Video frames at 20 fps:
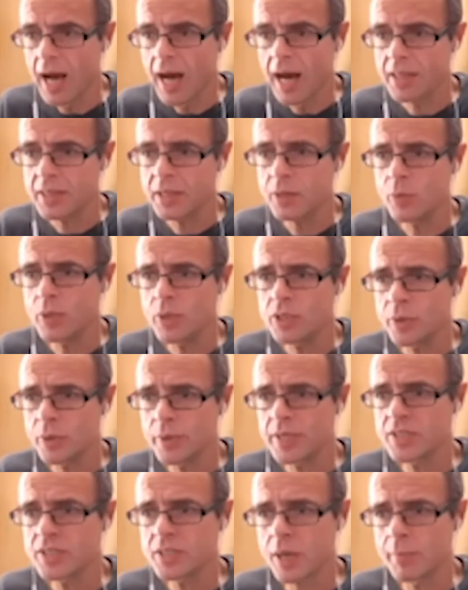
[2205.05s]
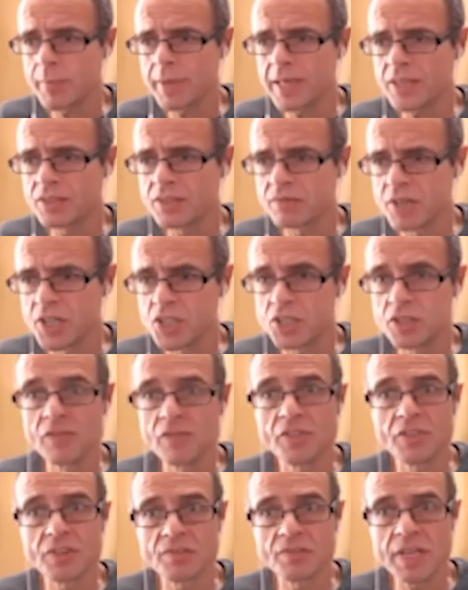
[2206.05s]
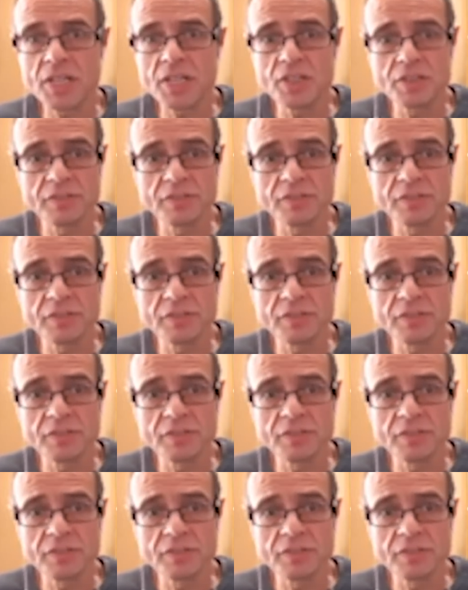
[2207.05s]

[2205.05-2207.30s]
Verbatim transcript: i think we're doing something in the region of 3